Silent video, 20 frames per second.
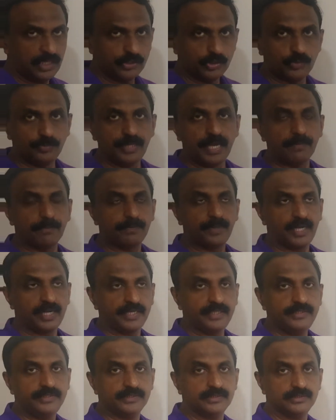to be
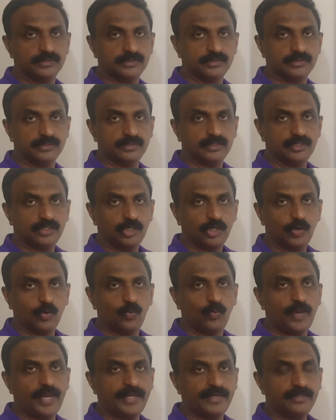applied
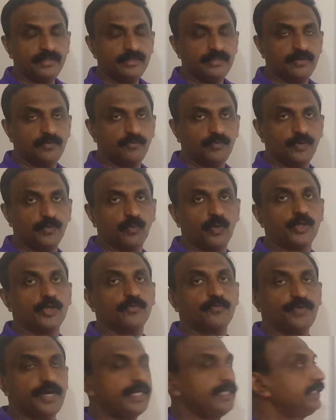when we want
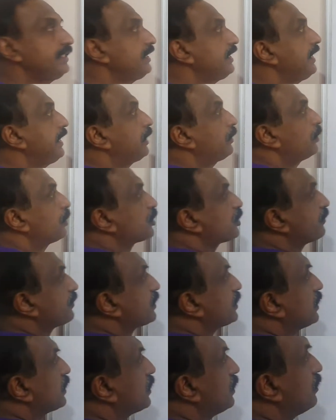to find equation of
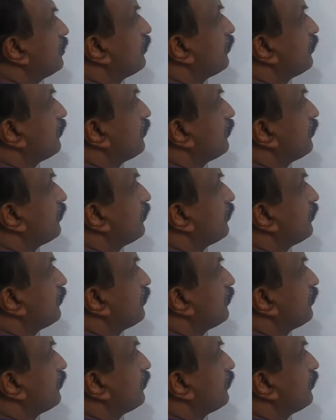circle.